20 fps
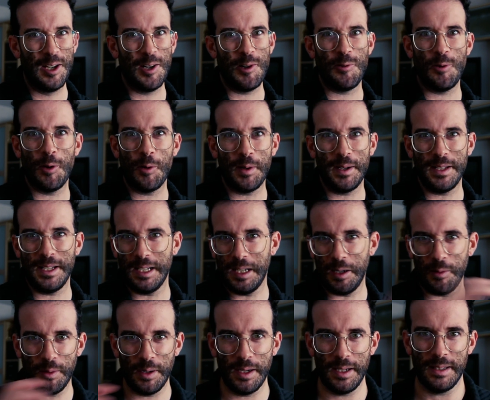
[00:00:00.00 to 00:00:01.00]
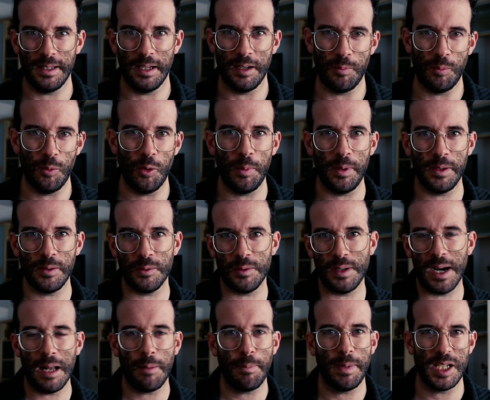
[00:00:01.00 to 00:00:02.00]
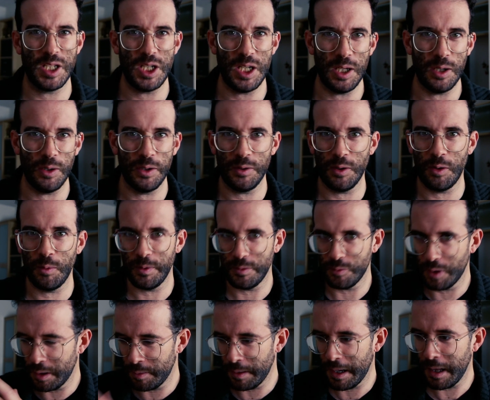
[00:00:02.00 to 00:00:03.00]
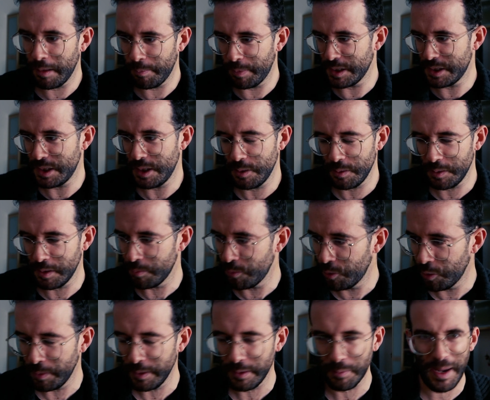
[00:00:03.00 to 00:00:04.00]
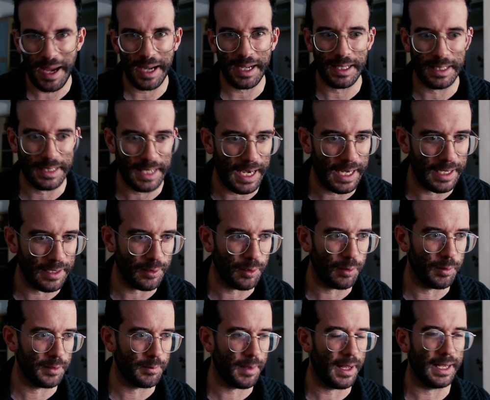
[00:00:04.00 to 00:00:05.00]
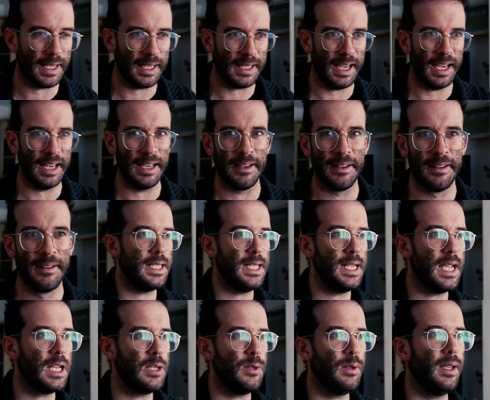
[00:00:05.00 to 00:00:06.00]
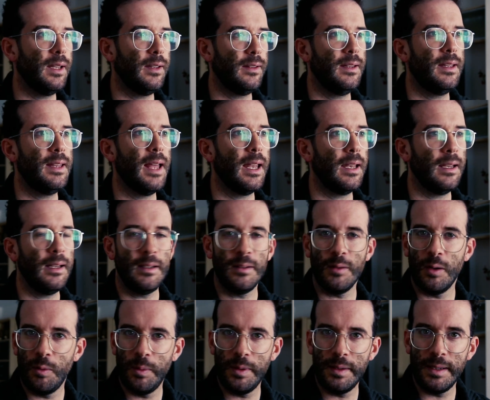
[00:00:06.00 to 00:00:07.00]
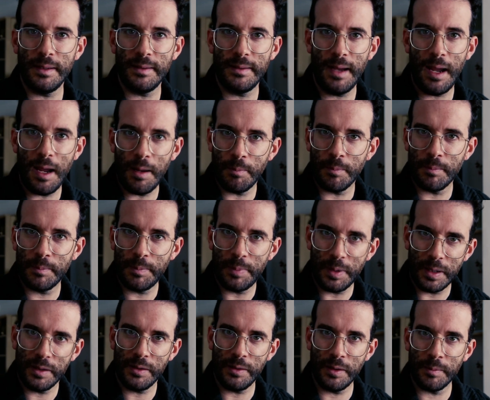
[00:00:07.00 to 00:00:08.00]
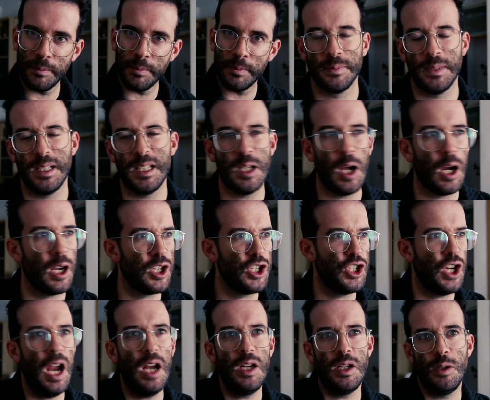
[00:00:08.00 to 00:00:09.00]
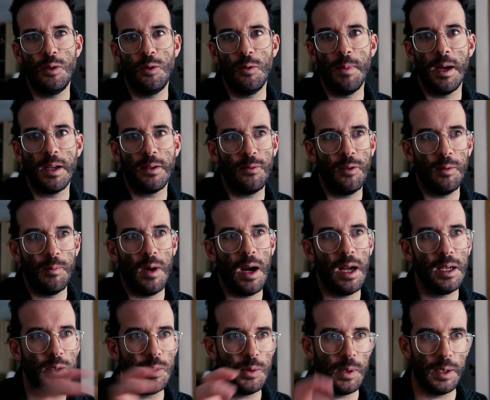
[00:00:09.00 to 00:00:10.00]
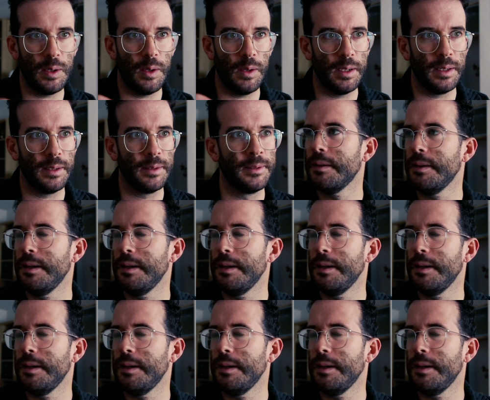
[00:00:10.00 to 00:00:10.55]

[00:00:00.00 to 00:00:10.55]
Robert De Niro in their movies, or Al Pacino is always Al Pacino in their movies, Michael Caine is always Michael Caine. At the end you can see that it's always the same person. It's not changing too much from one to another.